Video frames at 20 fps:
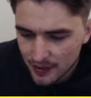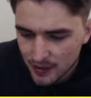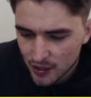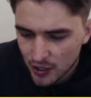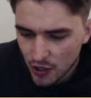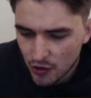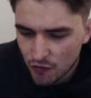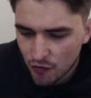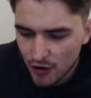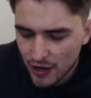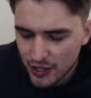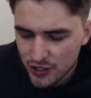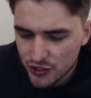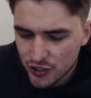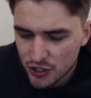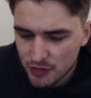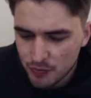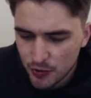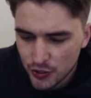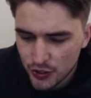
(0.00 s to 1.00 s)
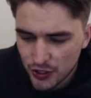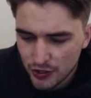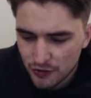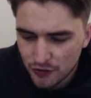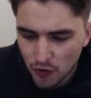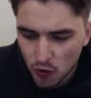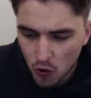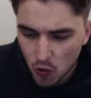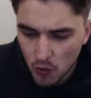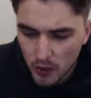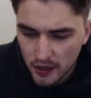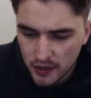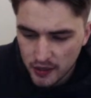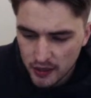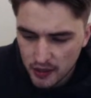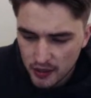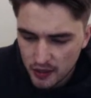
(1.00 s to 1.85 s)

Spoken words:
Cove Rangers pushing forward.